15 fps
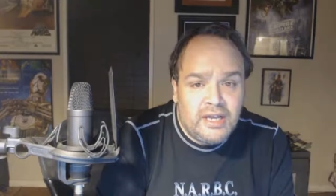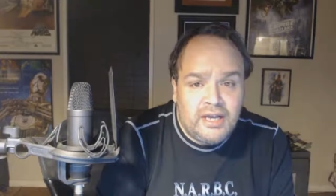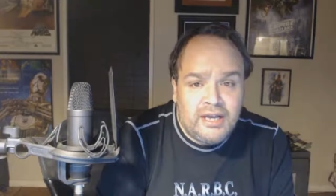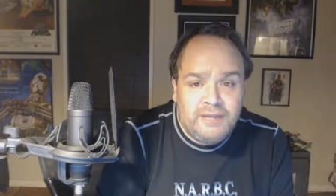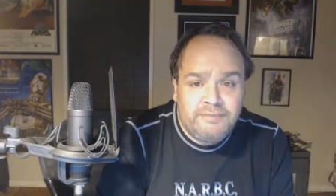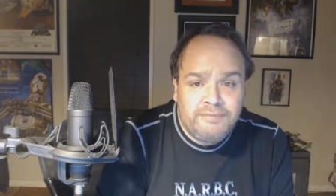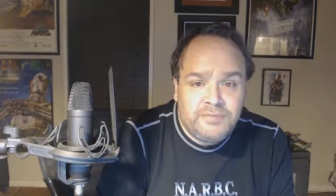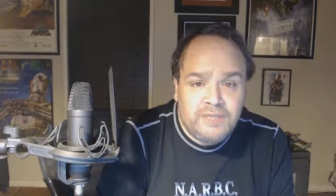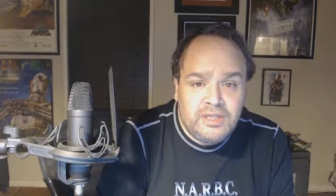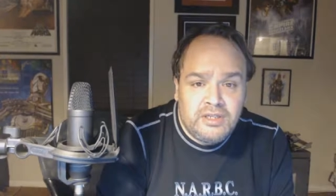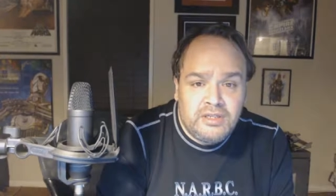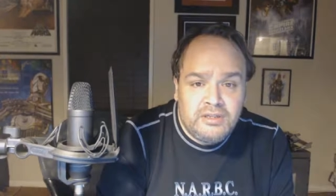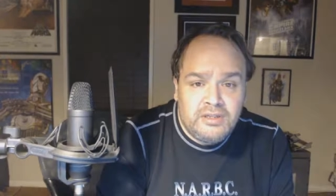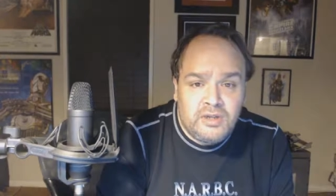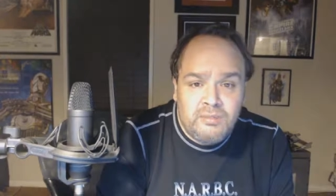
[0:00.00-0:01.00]
Um,
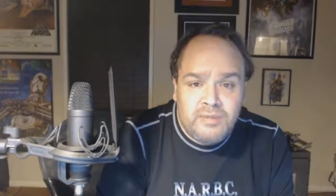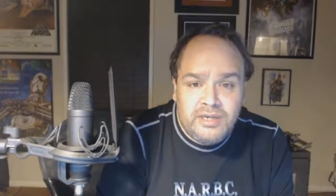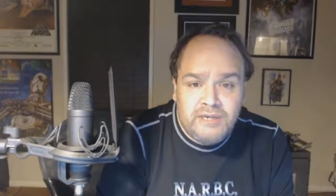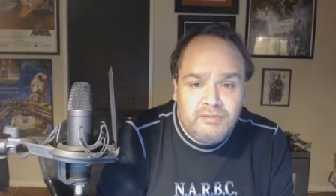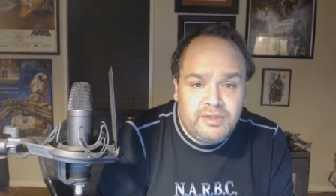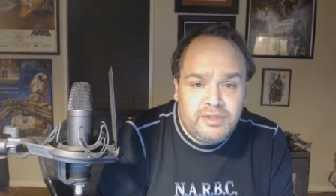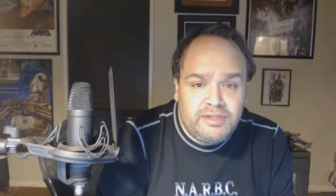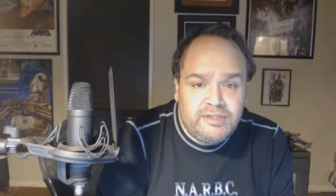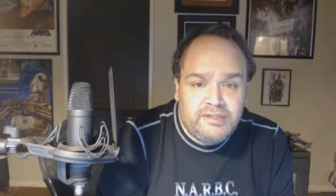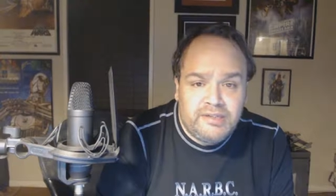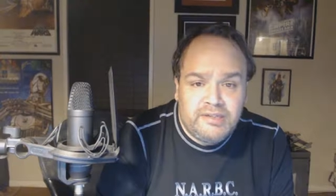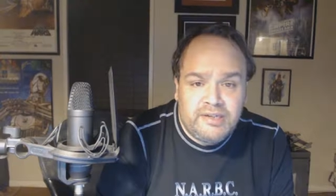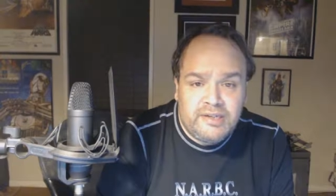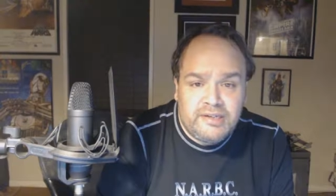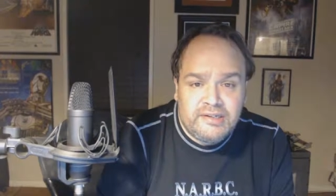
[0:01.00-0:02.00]
nobody really
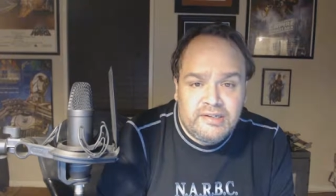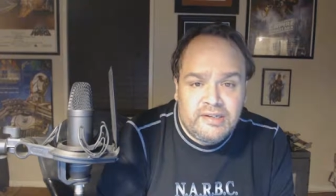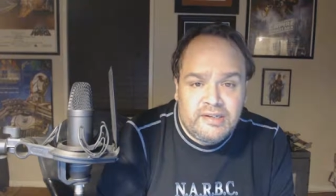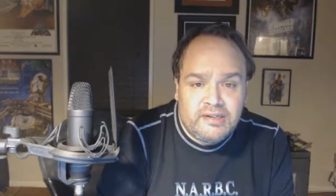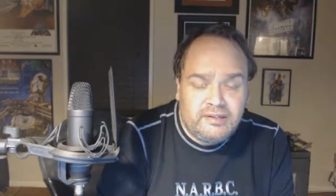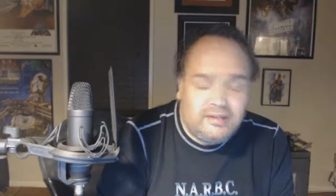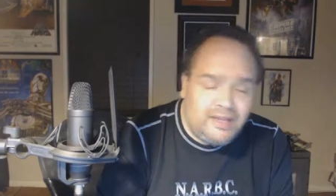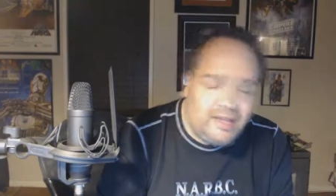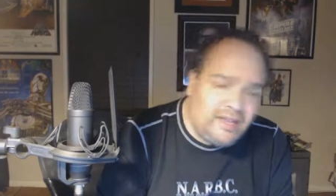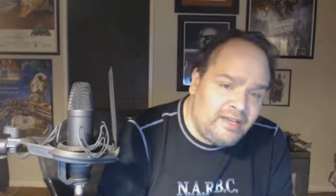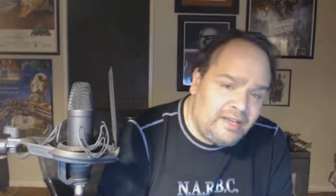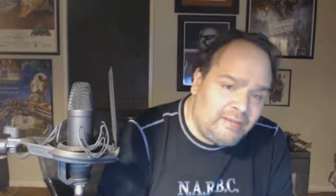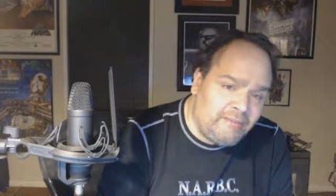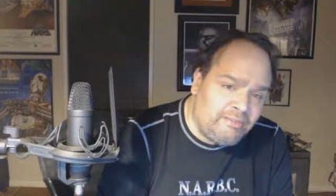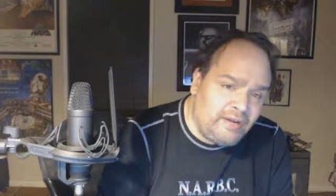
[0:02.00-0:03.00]
just says, uh, hey,
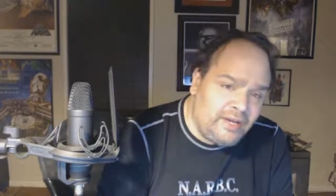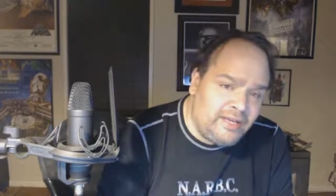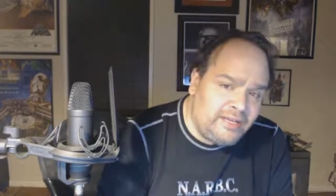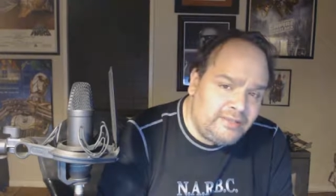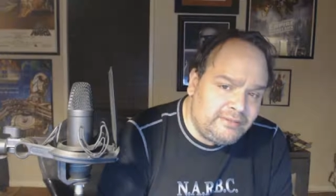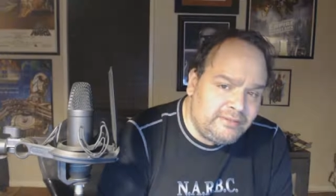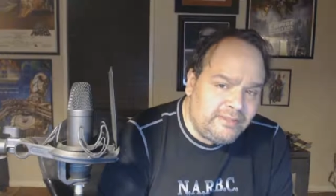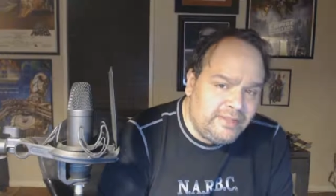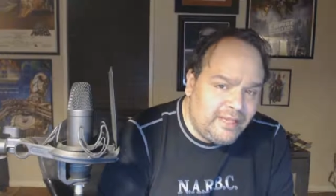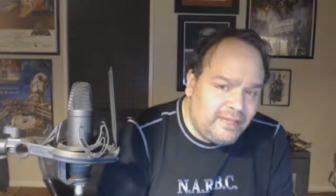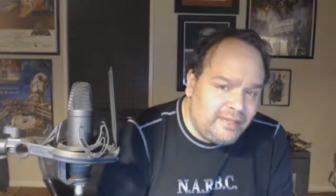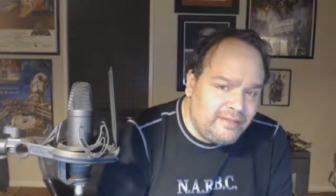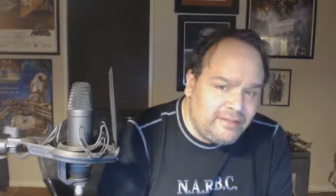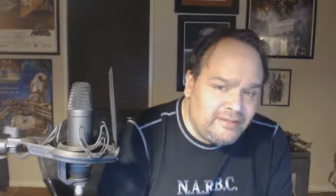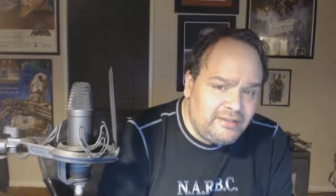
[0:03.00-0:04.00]
eh, that Brian,
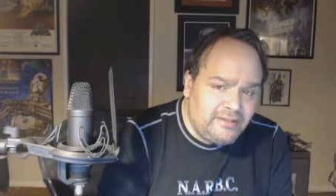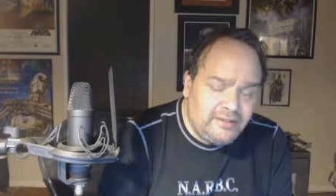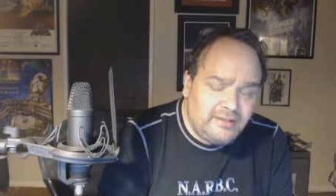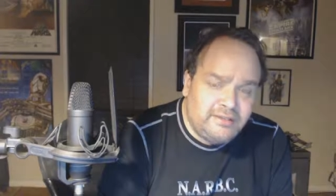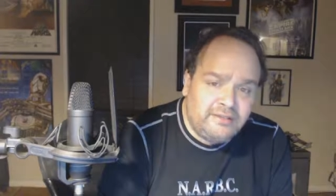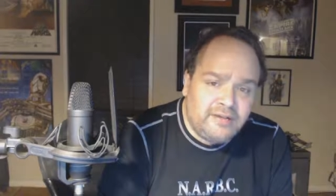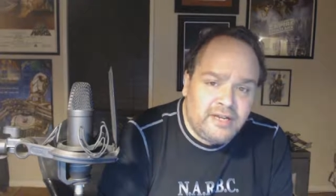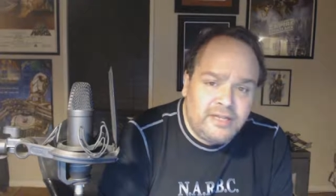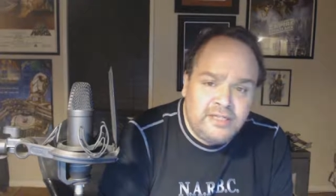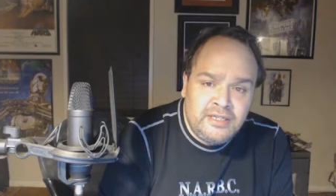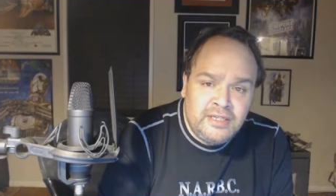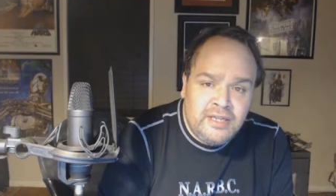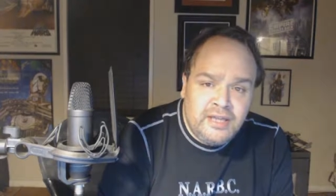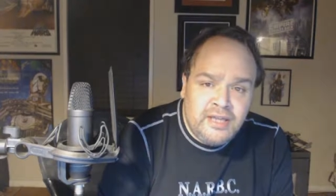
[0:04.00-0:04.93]
yeah, he's all right.